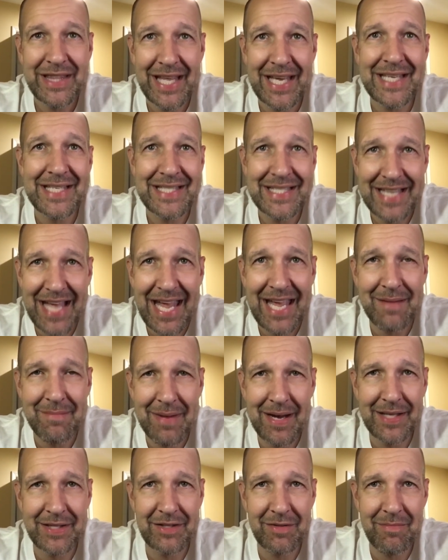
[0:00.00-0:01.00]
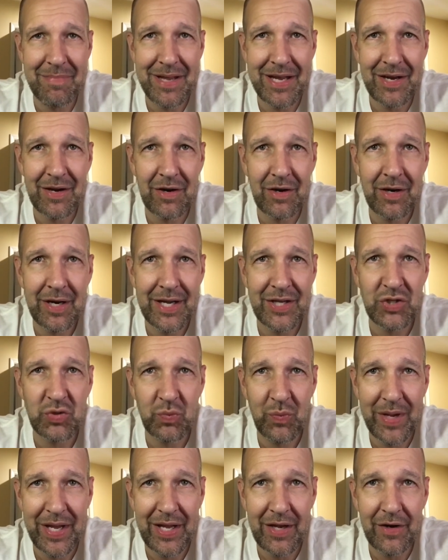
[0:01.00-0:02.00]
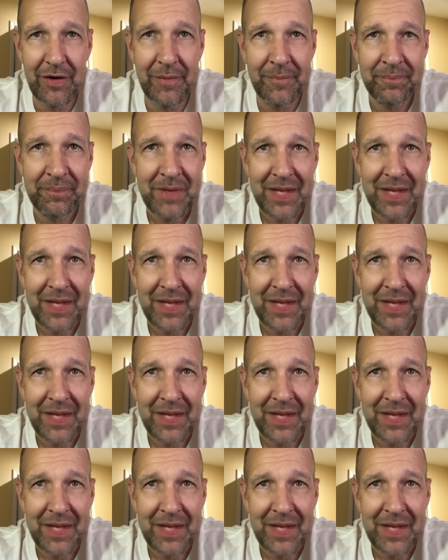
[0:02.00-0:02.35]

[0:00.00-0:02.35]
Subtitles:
they say about the beer is real.